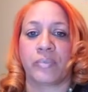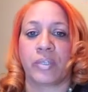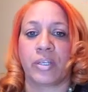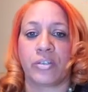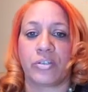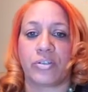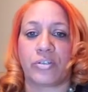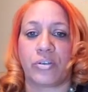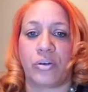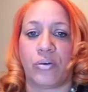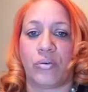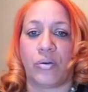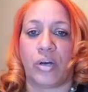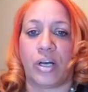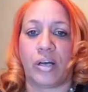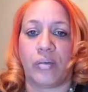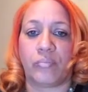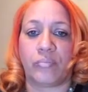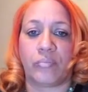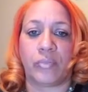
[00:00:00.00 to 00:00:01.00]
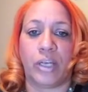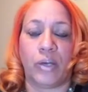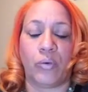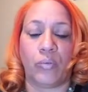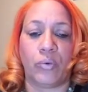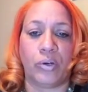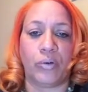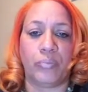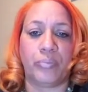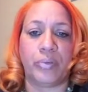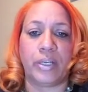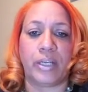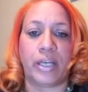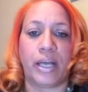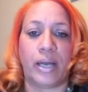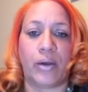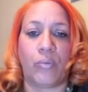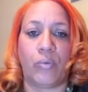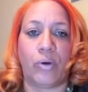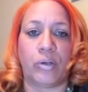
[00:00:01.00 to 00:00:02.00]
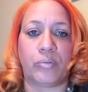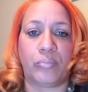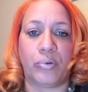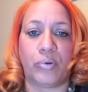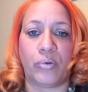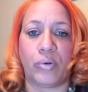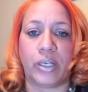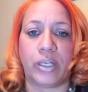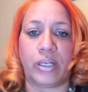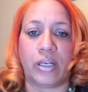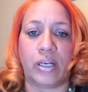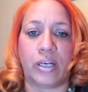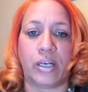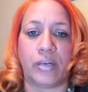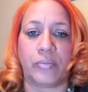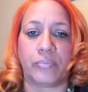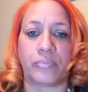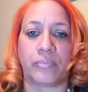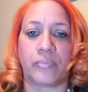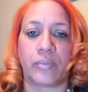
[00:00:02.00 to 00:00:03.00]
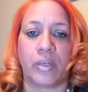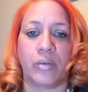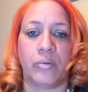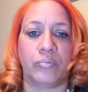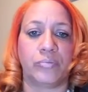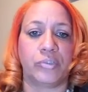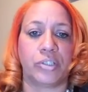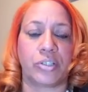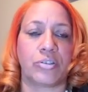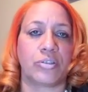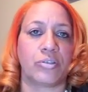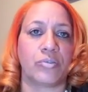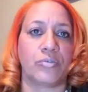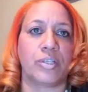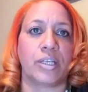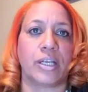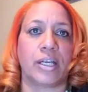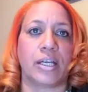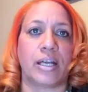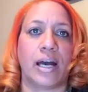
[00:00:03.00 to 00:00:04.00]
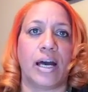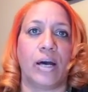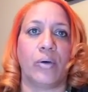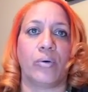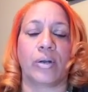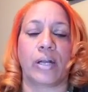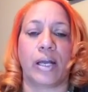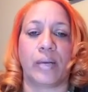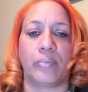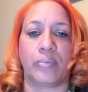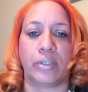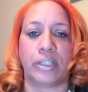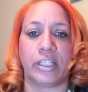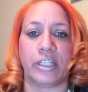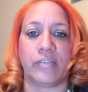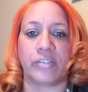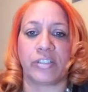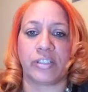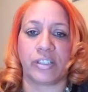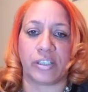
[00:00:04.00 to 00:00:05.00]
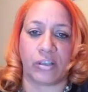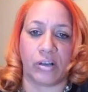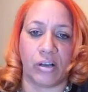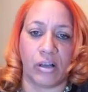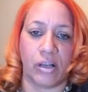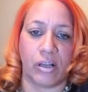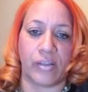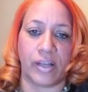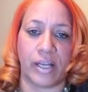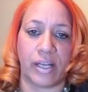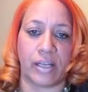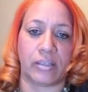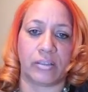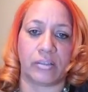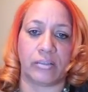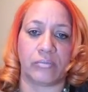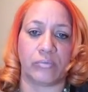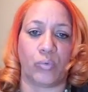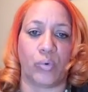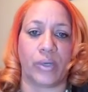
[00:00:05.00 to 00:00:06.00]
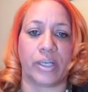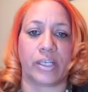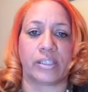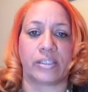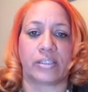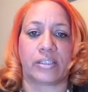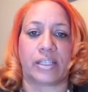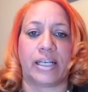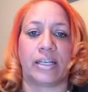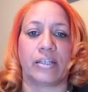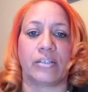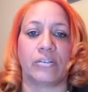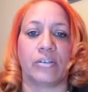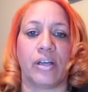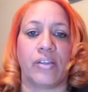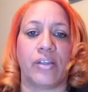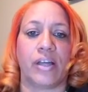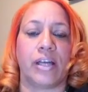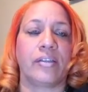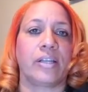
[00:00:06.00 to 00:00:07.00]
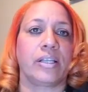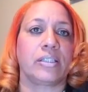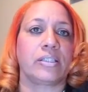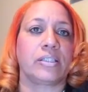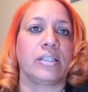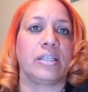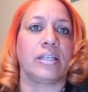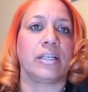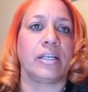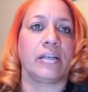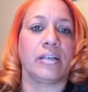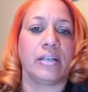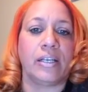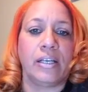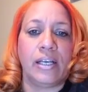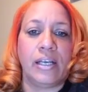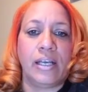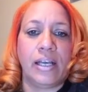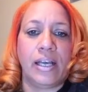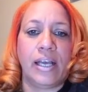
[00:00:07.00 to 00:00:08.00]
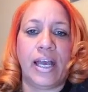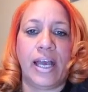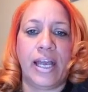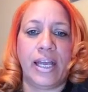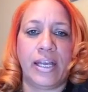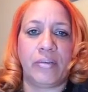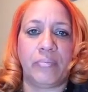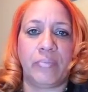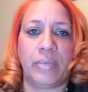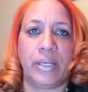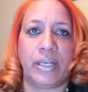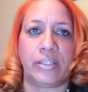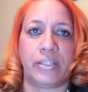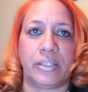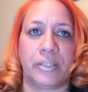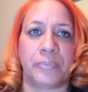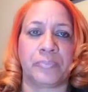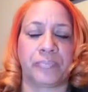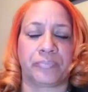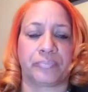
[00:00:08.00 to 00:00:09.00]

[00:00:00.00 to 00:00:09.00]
So it will be at one point just Suzanne Howard, I believe, instead of all that Wix site and all that that's in there. Hey, Amanda.